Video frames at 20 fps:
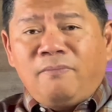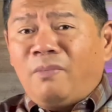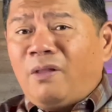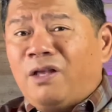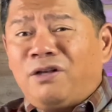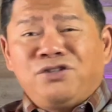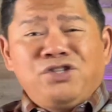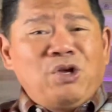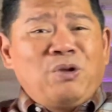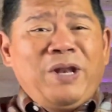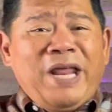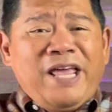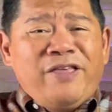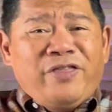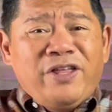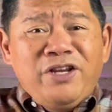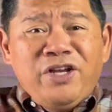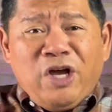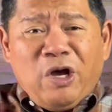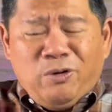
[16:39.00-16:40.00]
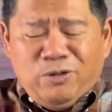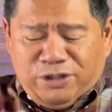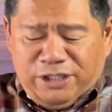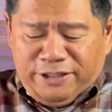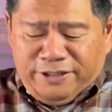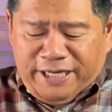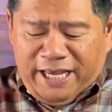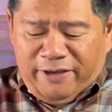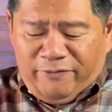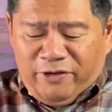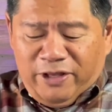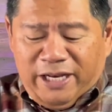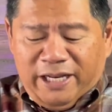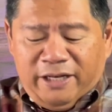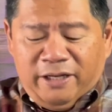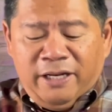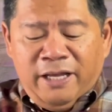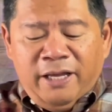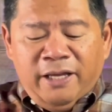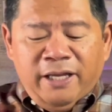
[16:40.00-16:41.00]
So Nathan goes to David
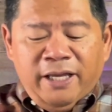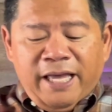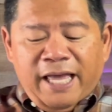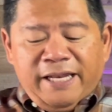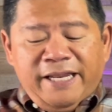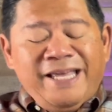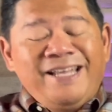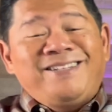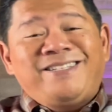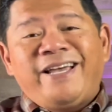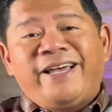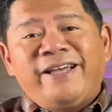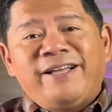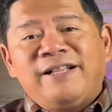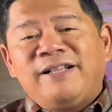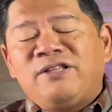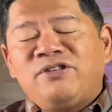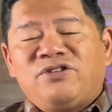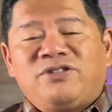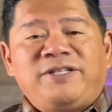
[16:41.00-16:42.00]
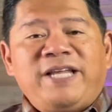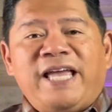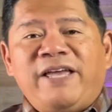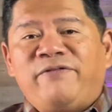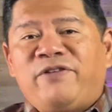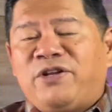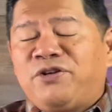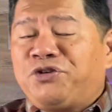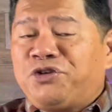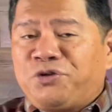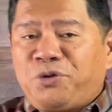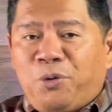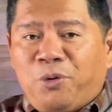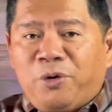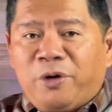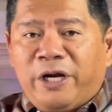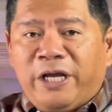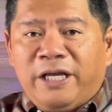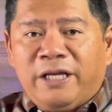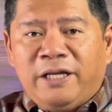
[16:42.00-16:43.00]
and he tells David a
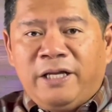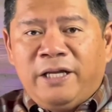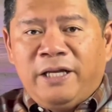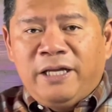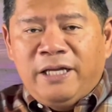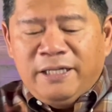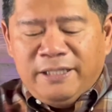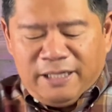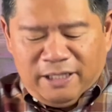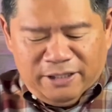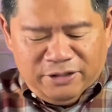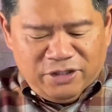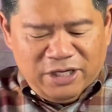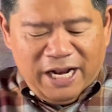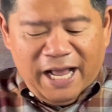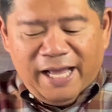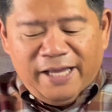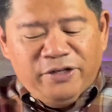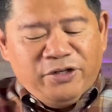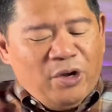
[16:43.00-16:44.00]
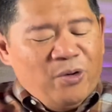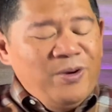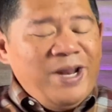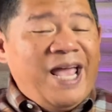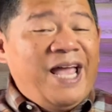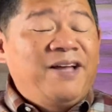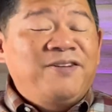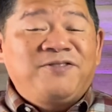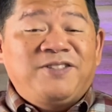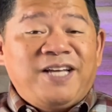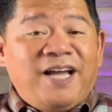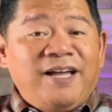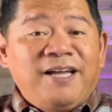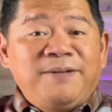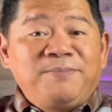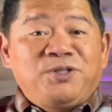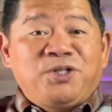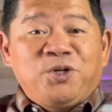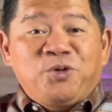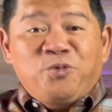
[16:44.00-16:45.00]
story. Now listen, I don't have
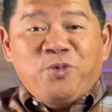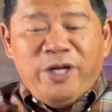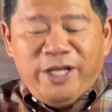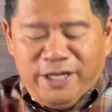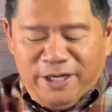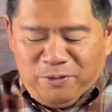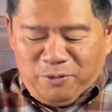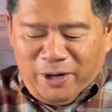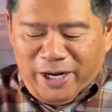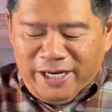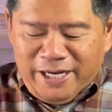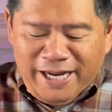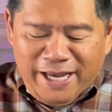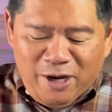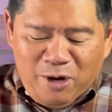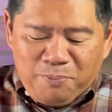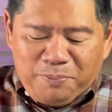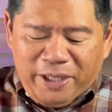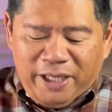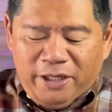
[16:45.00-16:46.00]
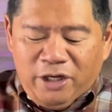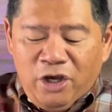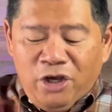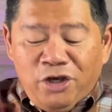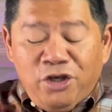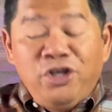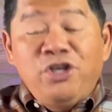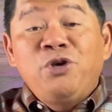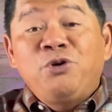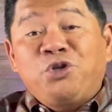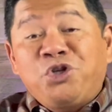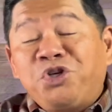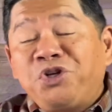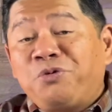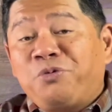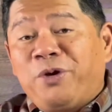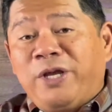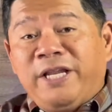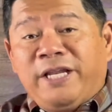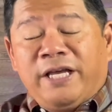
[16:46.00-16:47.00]
time to read it right now, but you
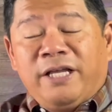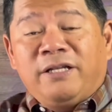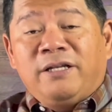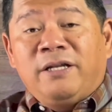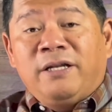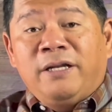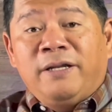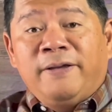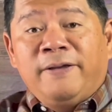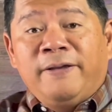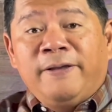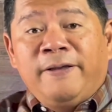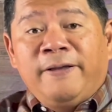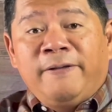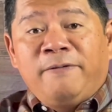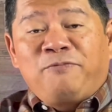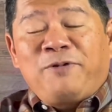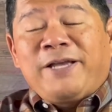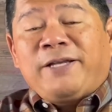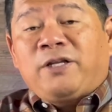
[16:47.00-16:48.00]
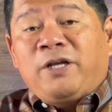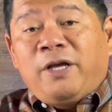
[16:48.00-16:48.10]
should read it. In fact,